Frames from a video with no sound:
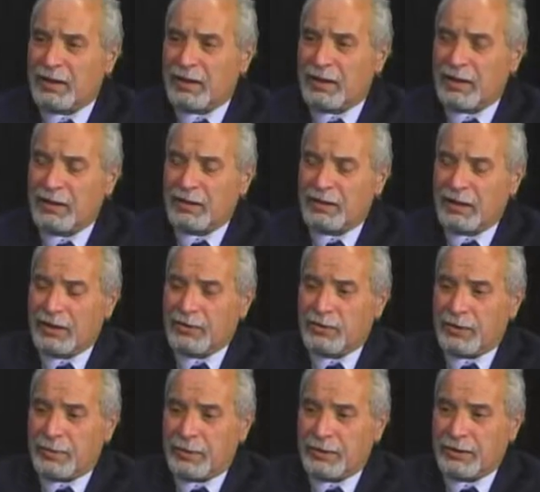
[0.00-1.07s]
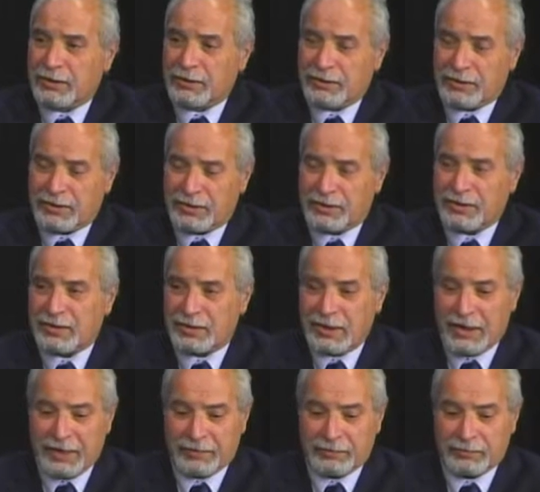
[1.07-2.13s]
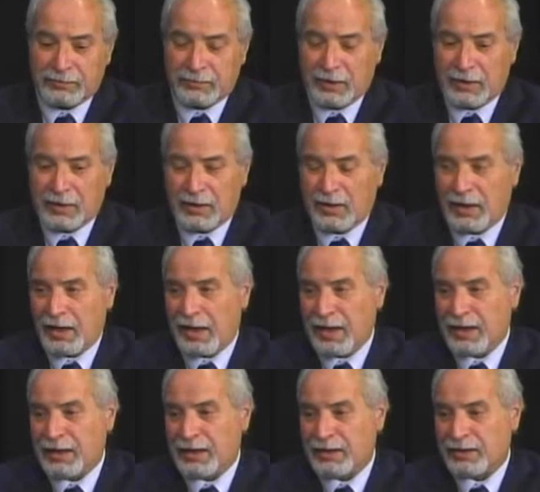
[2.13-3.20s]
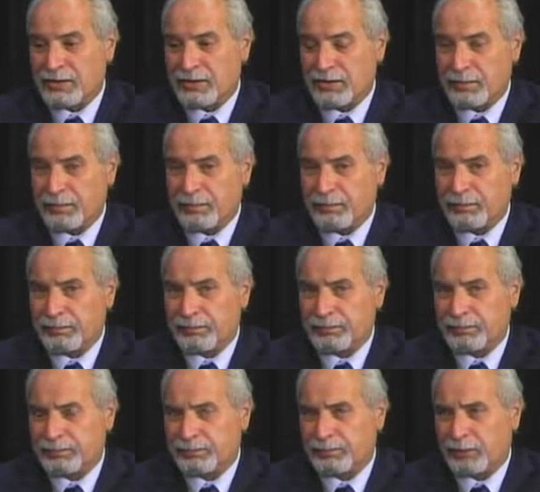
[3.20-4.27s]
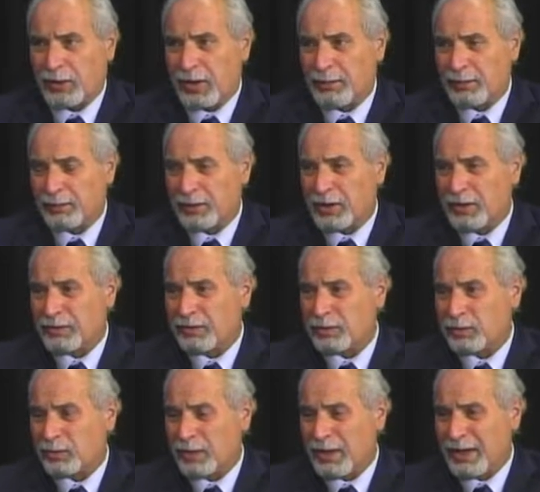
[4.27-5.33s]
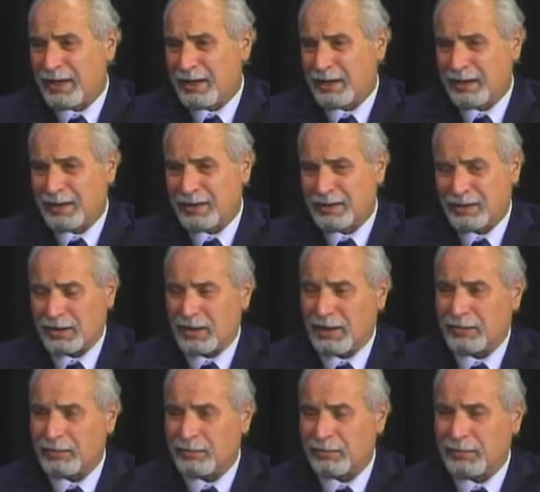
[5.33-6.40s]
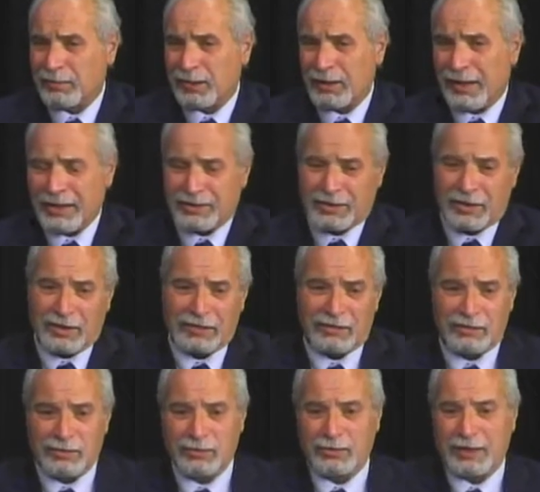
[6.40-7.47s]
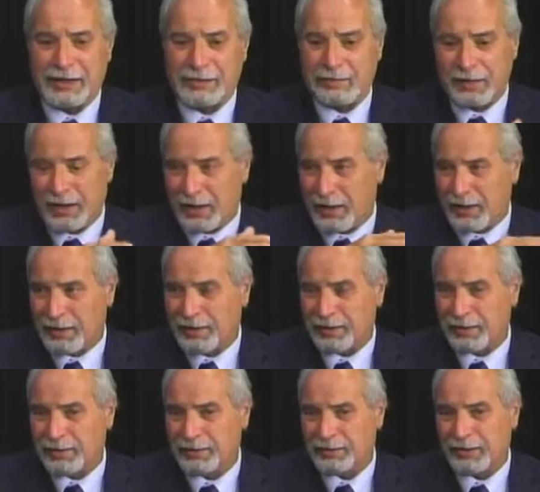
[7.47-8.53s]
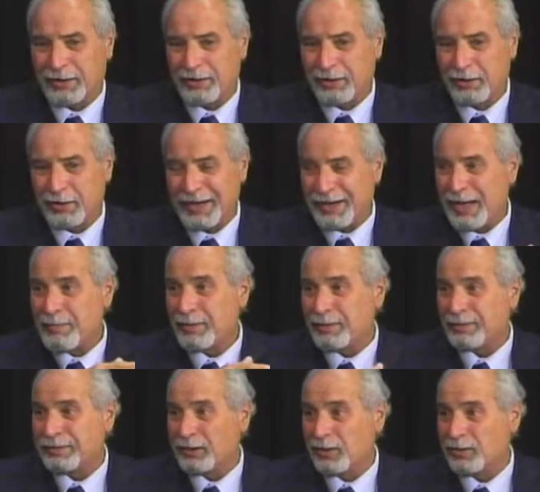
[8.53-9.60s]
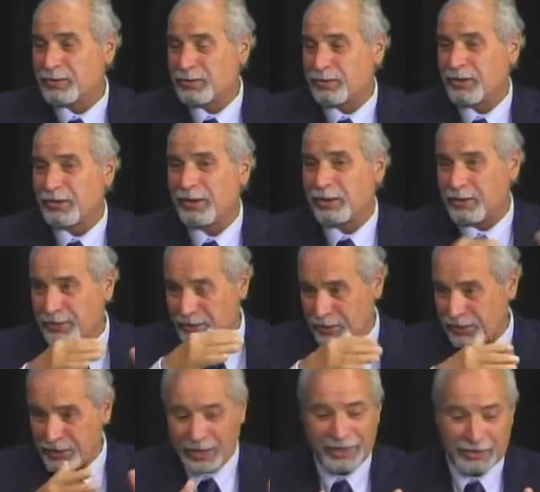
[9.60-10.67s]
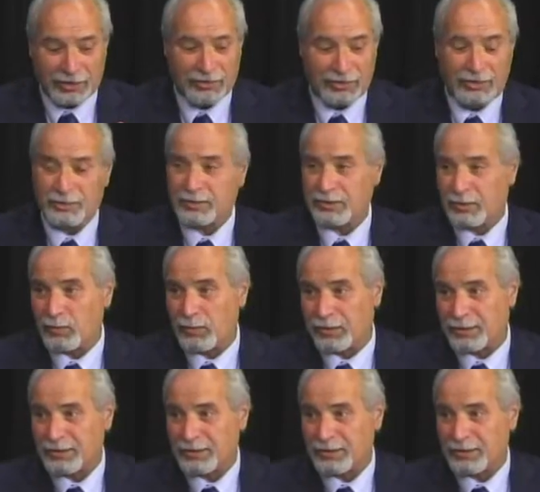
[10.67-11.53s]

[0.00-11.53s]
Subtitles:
in your opinion, since then, has the problem gone through, has it gone through like, I don't know, an ebb and flow sort of thing, or has it just gotten continuously worse?